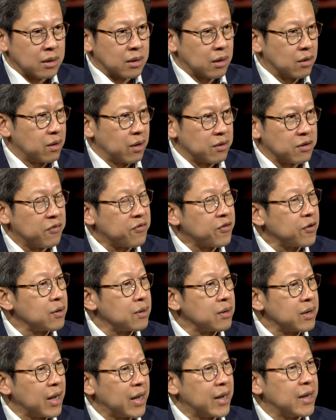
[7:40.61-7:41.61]
Now, there are
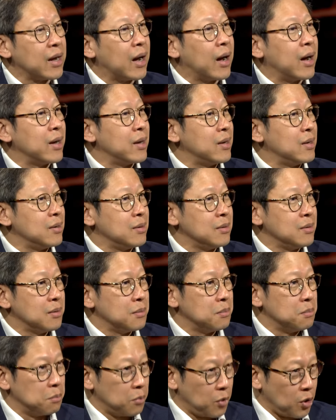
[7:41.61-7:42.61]
different AI
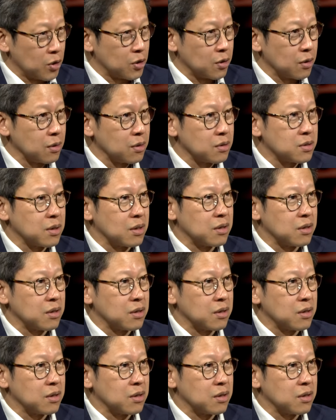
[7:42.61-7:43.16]
models,